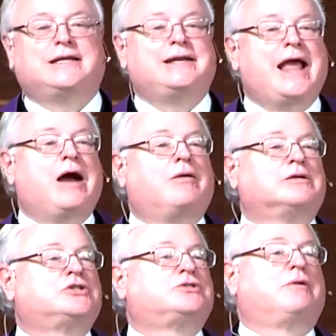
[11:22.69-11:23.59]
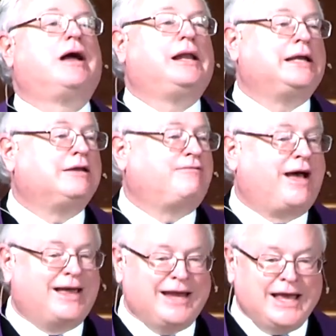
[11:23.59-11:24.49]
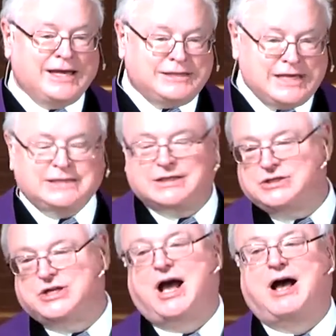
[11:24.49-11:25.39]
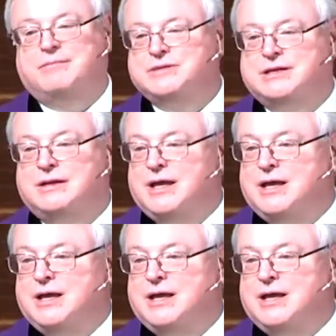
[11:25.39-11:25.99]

and now are struggling to find decent jobs that